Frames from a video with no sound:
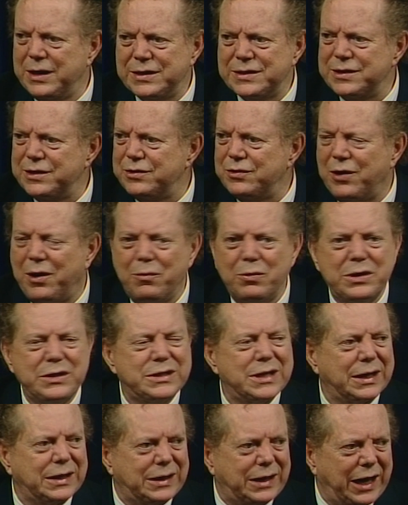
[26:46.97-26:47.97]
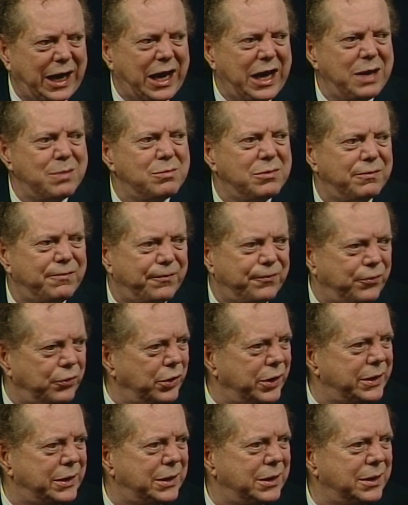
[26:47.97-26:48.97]
is isn't there always a game
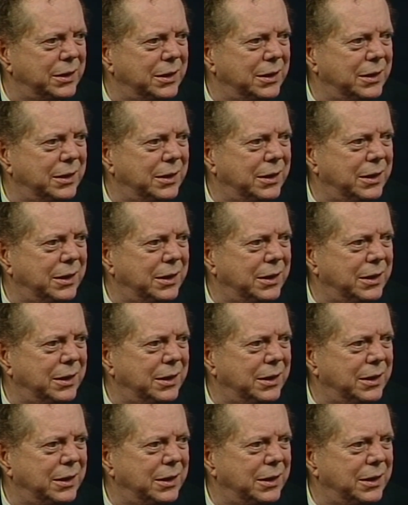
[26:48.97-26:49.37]
afoot?